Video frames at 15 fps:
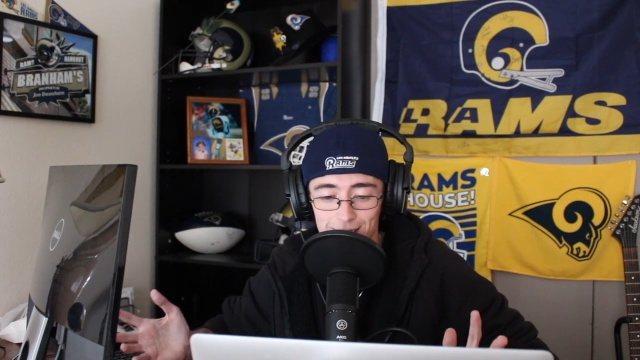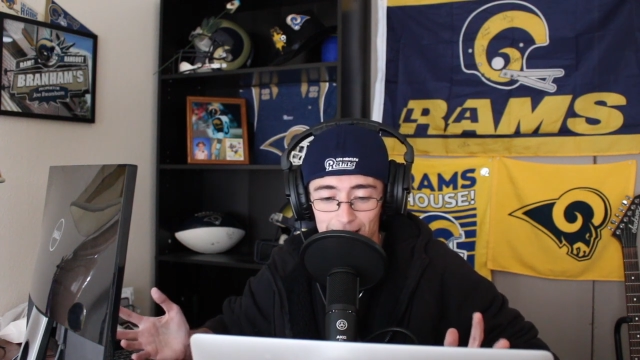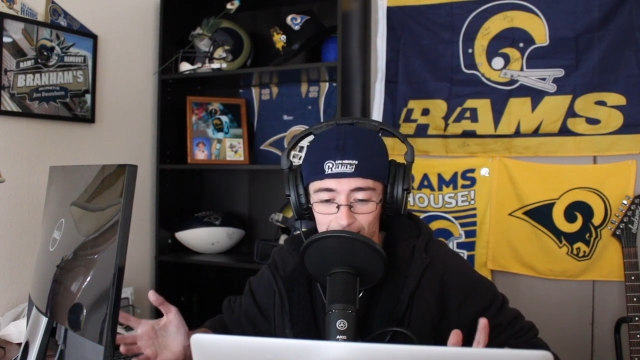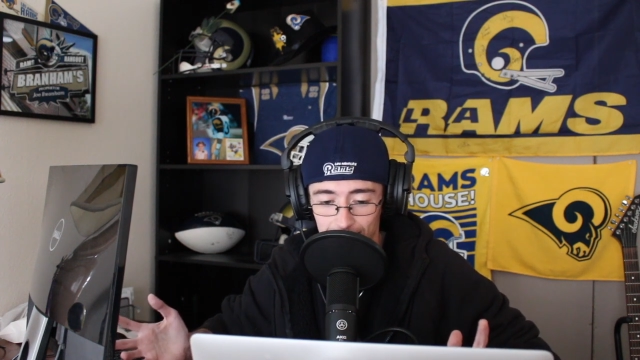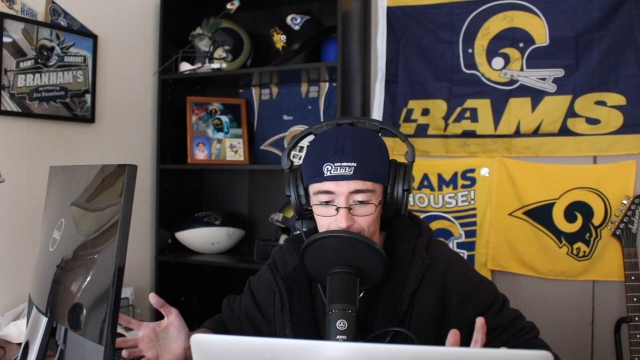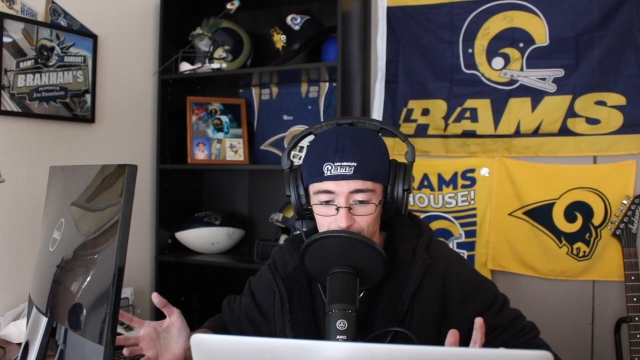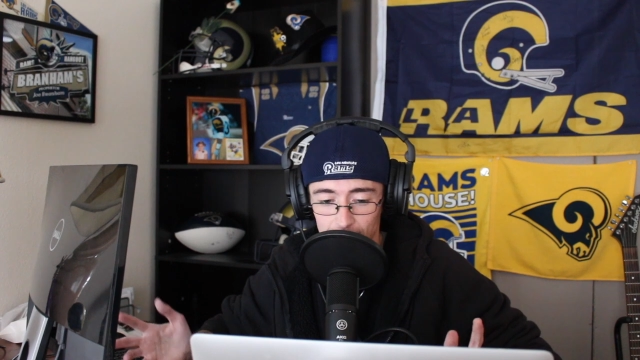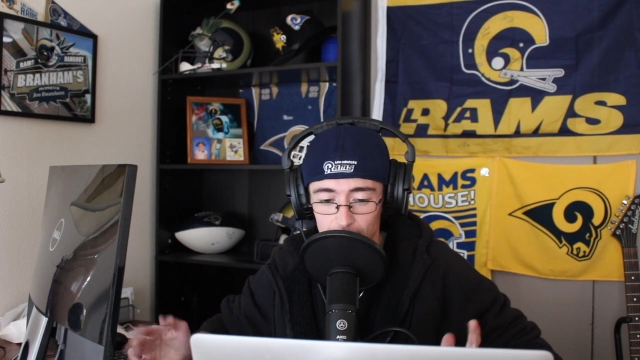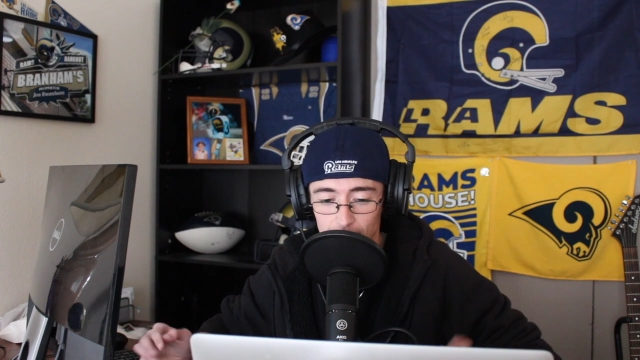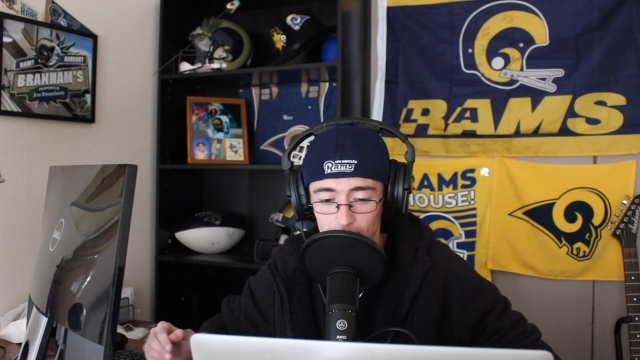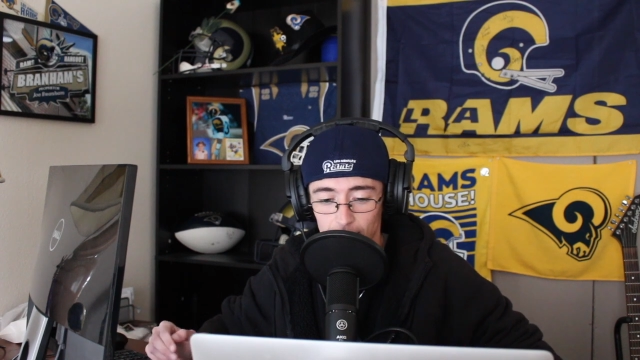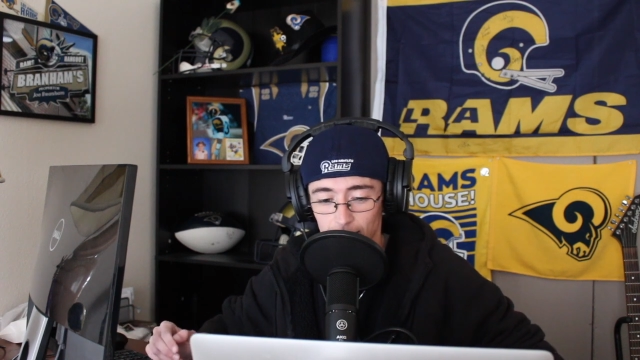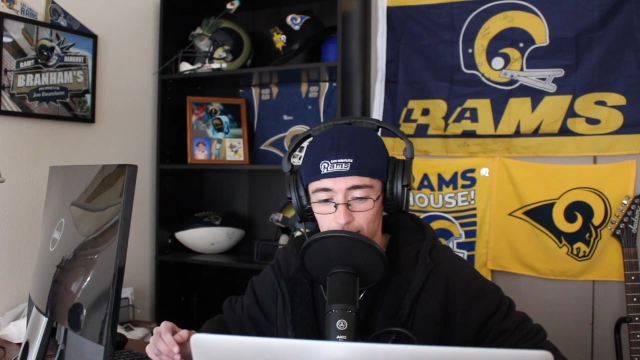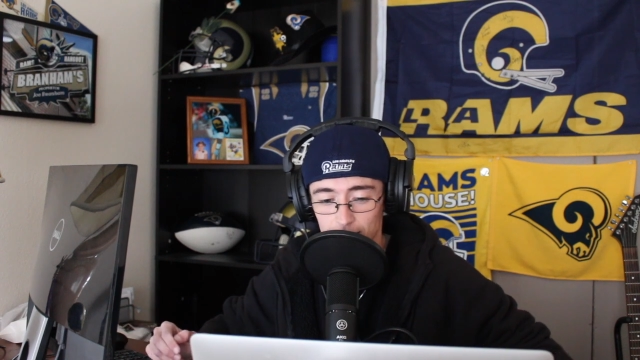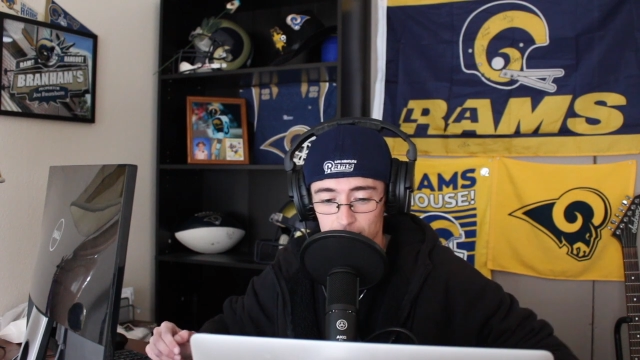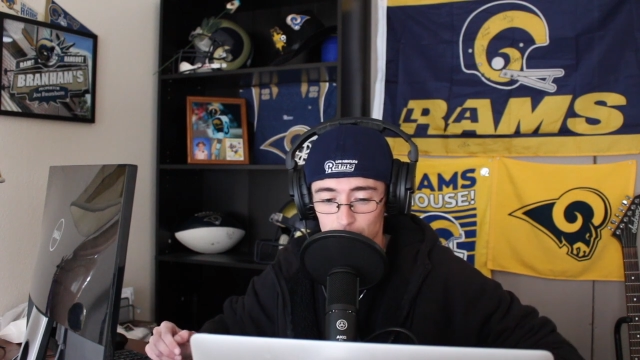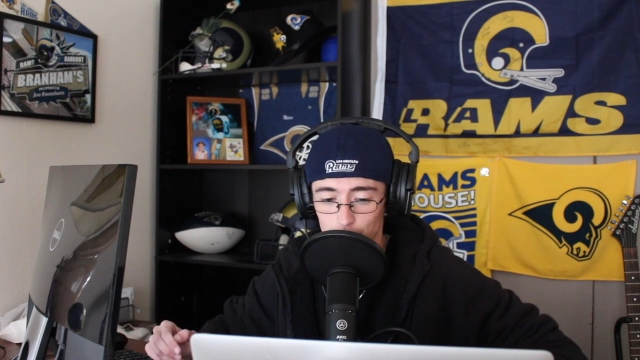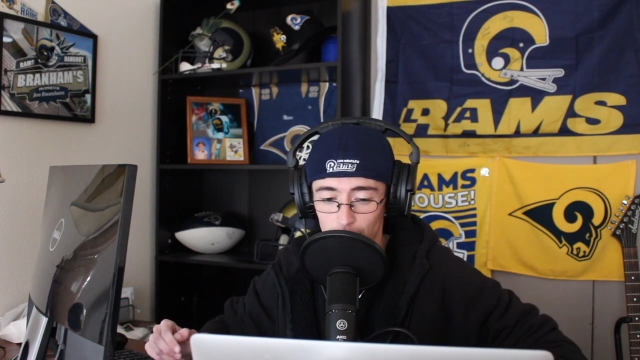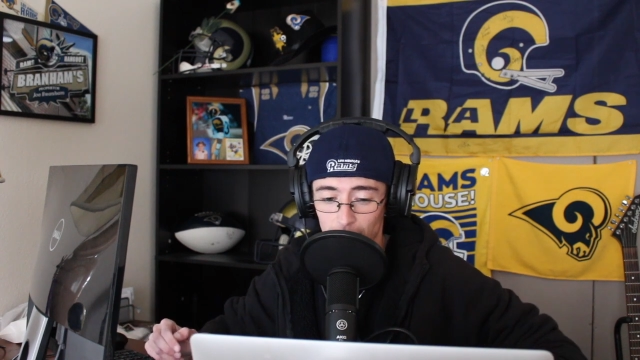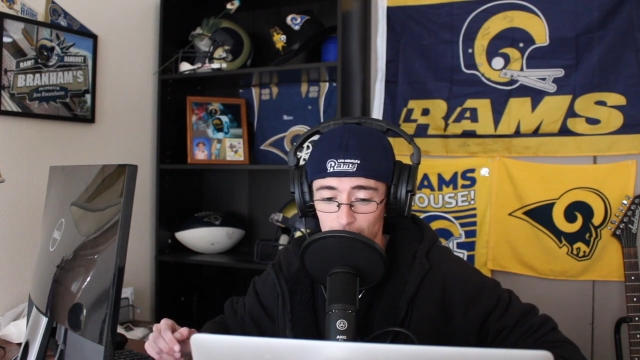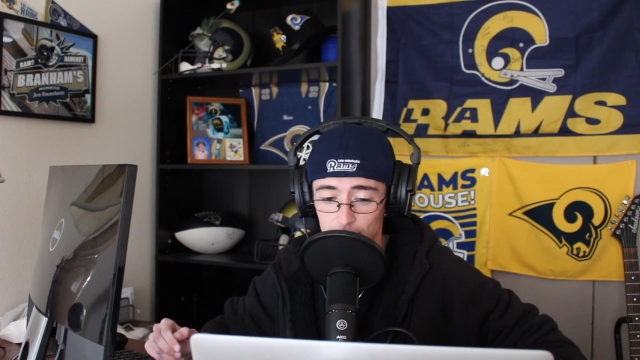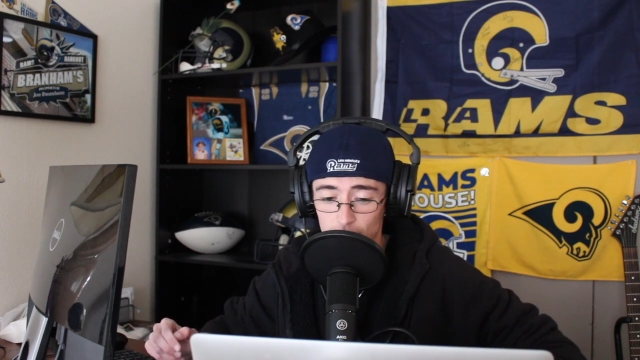9th against the
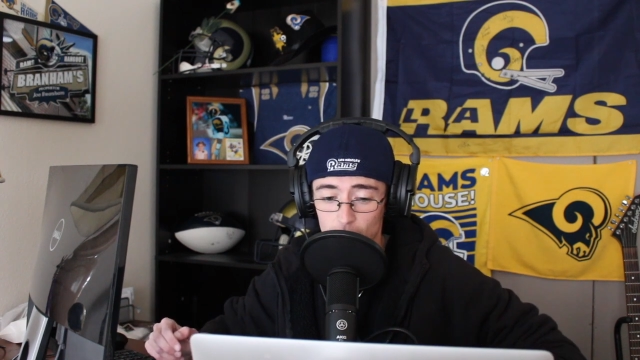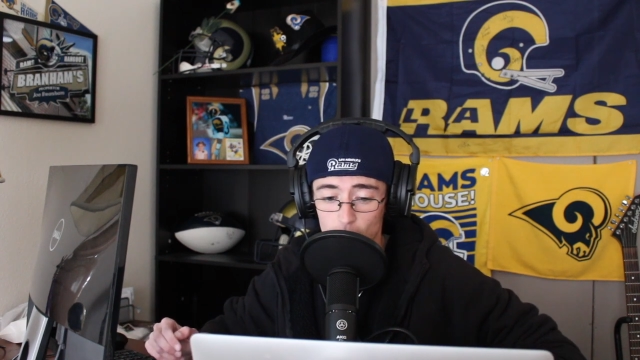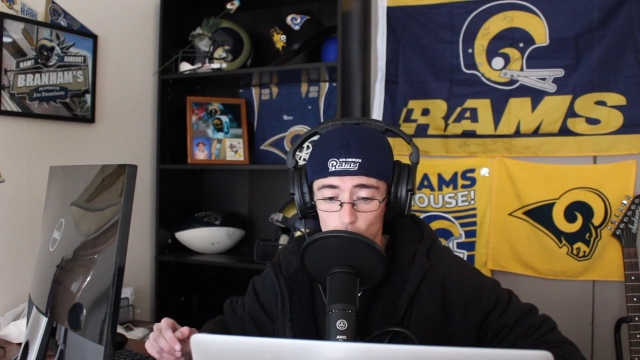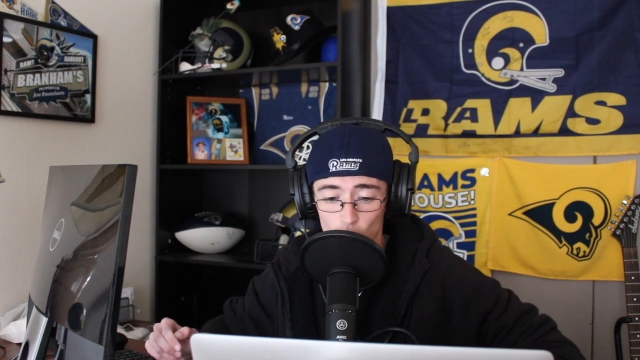pass.